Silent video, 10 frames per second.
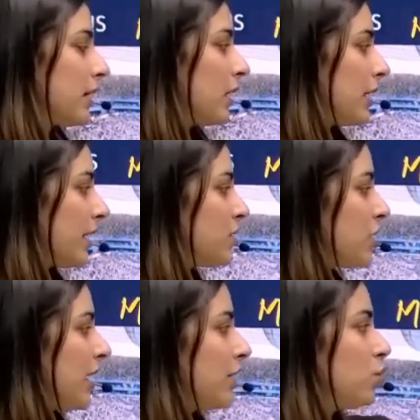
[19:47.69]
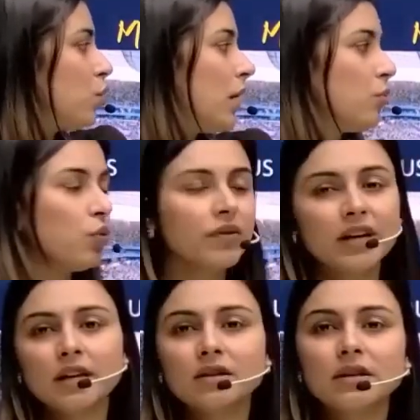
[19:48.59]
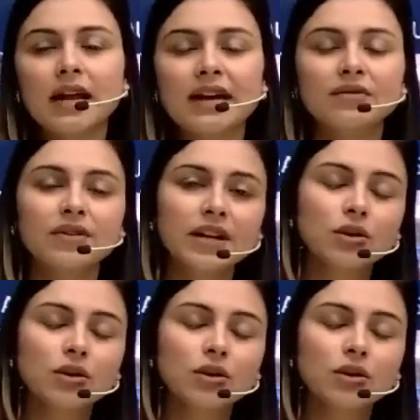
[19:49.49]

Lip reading: arranged and you are moving in a line where